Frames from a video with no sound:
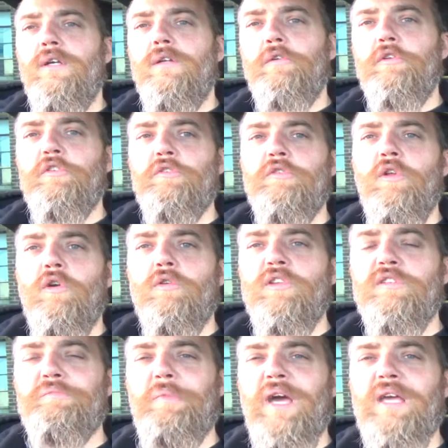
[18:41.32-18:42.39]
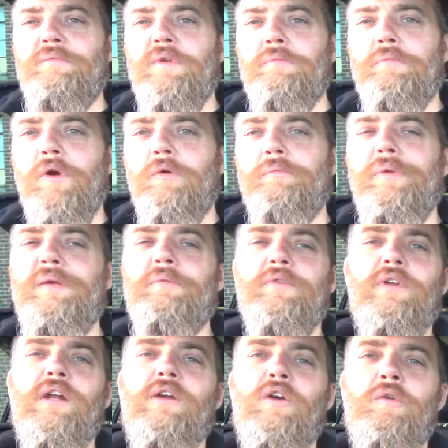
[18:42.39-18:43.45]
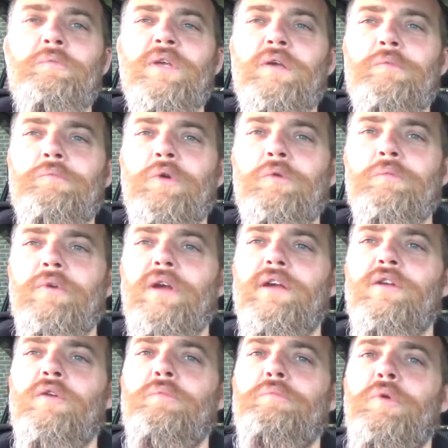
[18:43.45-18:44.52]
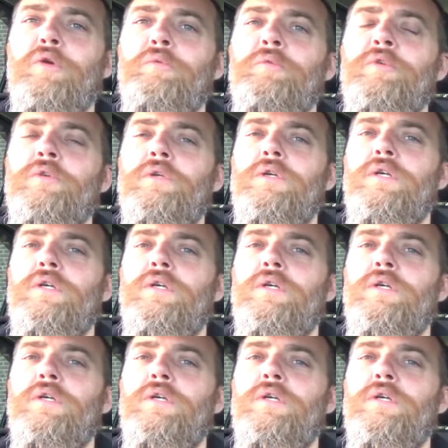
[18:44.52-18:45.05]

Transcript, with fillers: these you know these baby boom. People try to call me a boomer. I ain't no boomer.